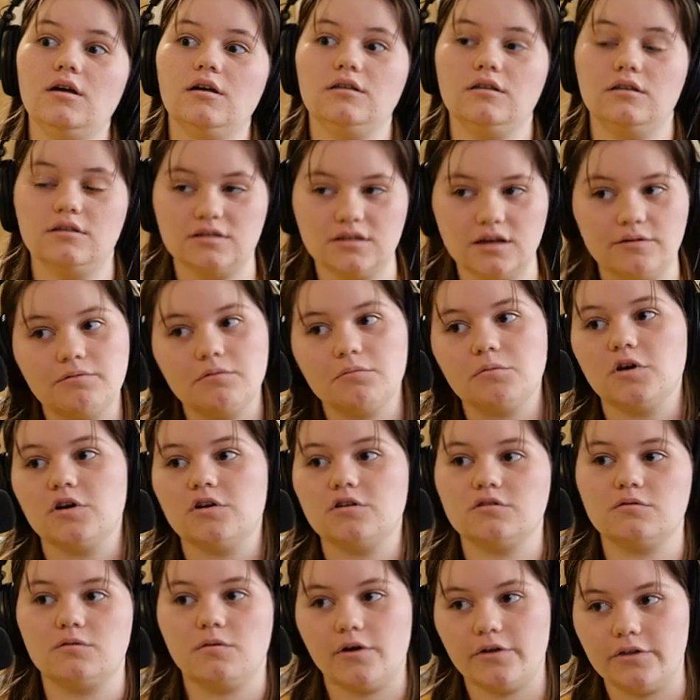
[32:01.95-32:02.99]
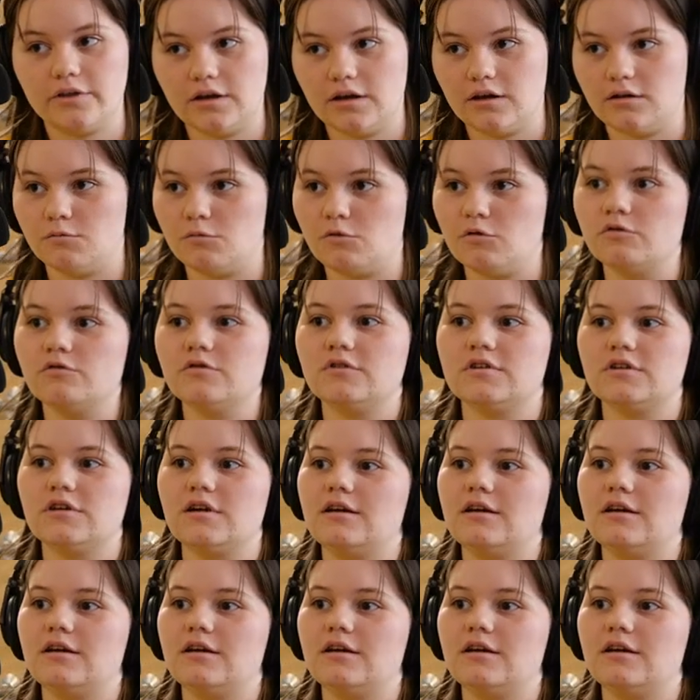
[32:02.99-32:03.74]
the seven pairs of all the animals